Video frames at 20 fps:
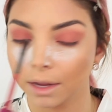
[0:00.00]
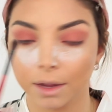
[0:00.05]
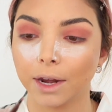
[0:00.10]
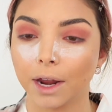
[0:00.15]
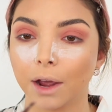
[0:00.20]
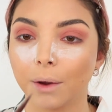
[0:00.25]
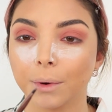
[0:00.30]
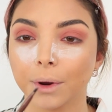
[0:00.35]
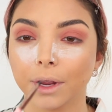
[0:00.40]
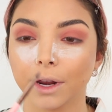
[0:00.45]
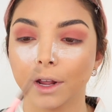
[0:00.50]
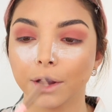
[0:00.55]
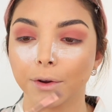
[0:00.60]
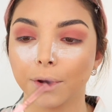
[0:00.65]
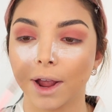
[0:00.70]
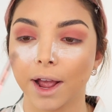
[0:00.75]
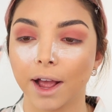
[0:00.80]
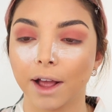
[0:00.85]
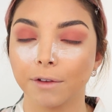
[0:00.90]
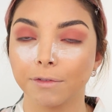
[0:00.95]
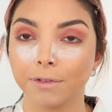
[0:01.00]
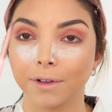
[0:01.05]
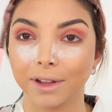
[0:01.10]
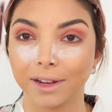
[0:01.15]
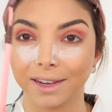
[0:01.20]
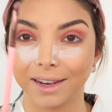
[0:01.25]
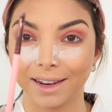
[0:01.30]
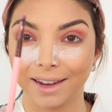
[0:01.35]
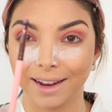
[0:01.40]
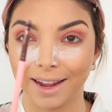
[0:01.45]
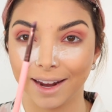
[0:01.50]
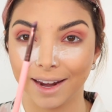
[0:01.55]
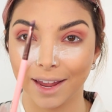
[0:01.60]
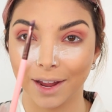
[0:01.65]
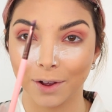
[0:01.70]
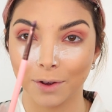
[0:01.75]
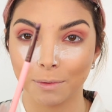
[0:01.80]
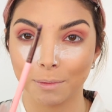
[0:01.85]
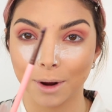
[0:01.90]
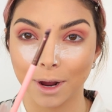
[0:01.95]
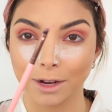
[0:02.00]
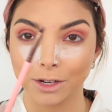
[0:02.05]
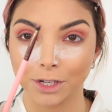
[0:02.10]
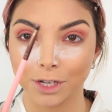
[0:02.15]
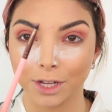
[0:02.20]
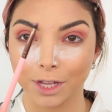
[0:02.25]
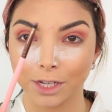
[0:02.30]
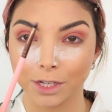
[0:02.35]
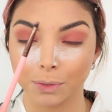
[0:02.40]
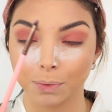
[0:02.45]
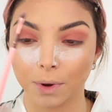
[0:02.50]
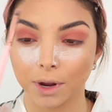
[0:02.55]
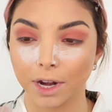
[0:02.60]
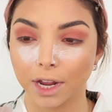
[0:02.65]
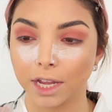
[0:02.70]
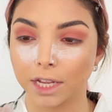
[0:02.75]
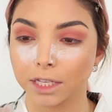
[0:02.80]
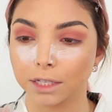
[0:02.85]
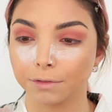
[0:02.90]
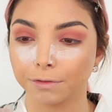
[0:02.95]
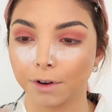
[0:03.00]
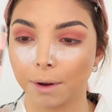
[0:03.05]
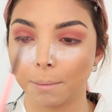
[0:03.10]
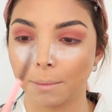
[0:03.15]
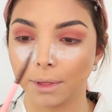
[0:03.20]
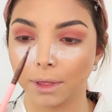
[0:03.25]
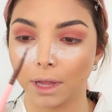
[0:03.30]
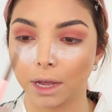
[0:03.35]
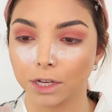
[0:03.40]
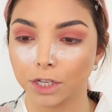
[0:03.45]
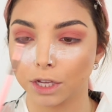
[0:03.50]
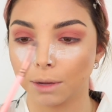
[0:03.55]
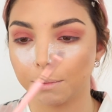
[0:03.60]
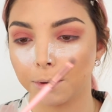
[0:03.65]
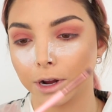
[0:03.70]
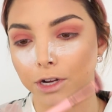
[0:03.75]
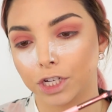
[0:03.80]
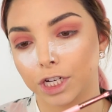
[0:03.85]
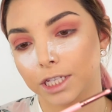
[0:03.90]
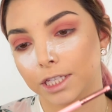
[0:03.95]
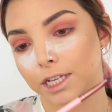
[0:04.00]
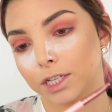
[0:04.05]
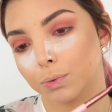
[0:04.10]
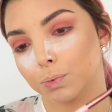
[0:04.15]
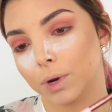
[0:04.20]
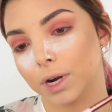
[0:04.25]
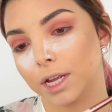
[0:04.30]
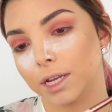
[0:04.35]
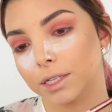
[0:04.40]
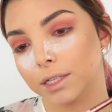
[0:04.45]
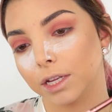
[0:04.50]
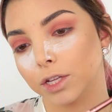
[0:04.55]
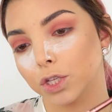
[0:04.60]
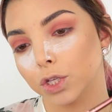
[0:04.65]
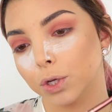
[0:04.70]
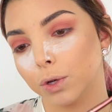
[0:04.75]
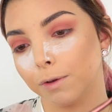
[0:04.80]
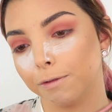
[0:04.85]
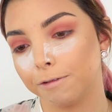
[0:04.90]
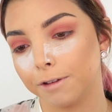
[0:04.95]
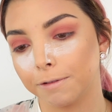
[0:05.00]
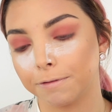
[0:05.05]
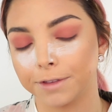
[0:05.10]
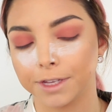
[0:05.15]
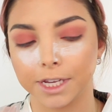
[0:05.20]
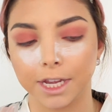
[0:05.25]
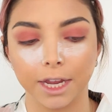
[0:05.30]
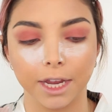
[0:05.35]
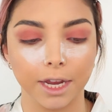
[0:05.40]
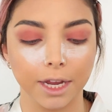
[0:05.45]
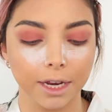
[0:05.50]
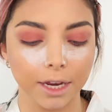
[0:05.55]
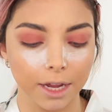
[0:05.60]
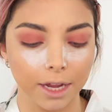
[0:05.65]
Now we're gonna grab an angle brush. This one is from Luxie Brushes. This one is the 215.